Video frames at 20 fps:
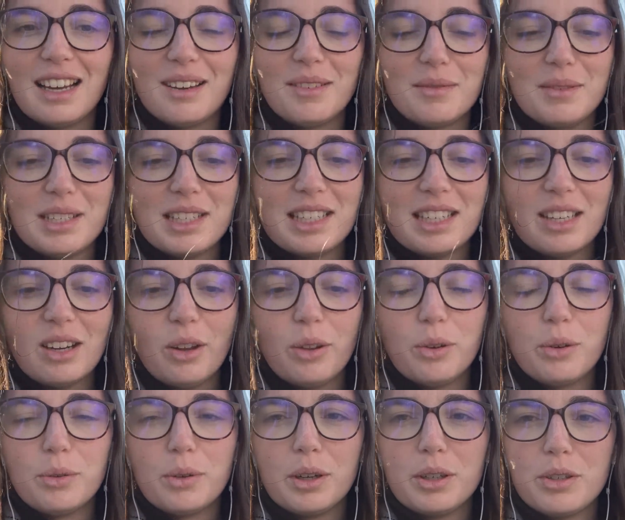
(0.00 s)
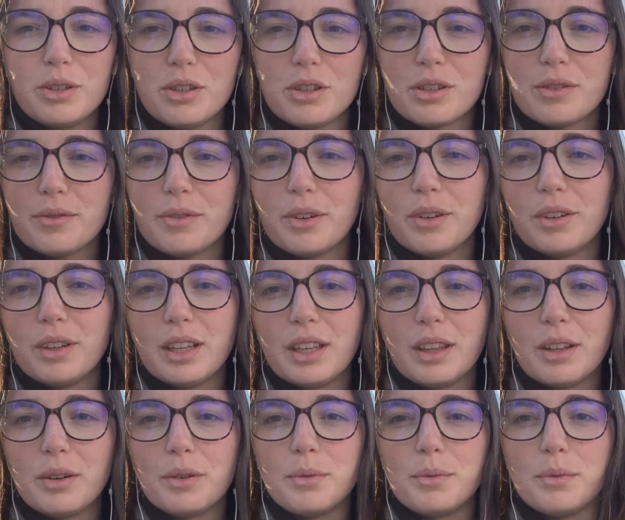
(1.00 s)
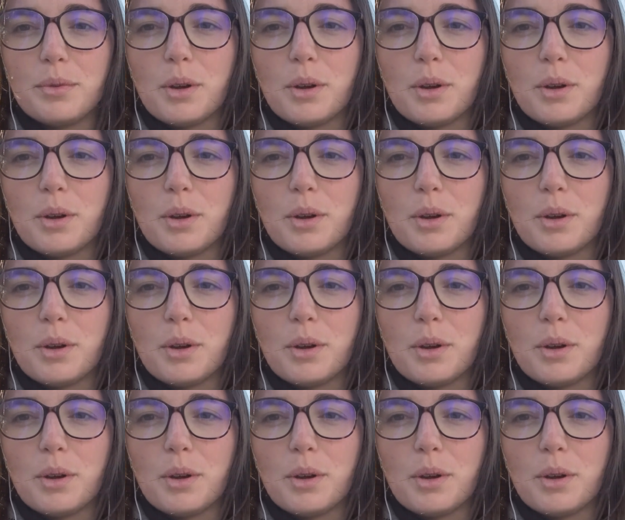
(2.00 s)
basically on the road you're just following the